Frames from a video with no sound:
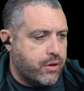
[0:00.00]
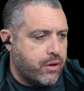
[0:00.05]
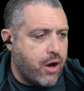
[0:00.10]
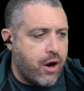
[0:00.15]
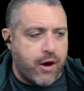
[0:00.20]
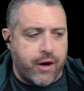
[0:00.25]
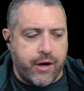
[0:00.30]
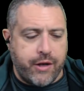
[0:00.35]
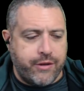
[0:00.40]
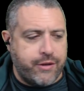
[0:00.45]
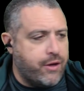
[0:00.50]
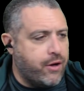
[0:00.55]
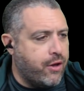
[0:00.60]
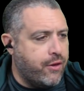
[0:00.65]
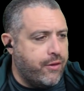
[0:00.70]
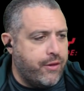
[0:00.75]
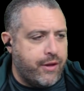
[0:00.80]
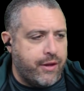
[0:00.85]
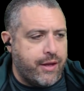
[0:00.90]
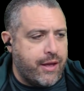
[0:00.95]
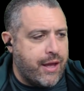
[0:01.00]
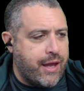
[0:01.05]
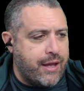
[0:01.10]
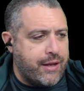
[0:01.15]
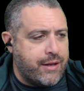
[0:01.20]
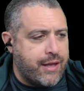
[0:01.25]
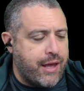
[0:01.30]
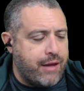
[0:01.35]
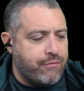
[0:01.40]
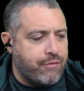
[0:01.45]
Already did all the
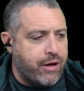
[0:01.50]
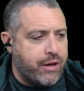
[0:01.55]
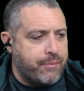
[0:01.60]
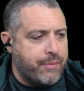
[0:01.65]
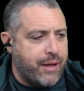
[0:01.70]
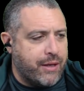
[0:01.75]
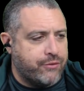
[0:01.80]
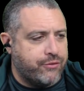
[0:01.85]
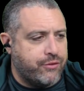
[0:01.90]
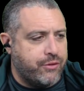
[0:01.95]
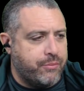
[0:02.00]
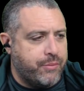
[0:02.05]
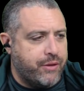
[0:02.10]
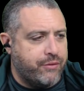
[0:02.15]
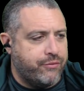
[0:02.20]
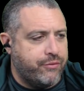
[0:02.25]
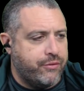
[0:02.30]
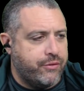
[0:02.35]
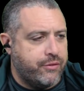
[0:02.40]
8K running backs and above.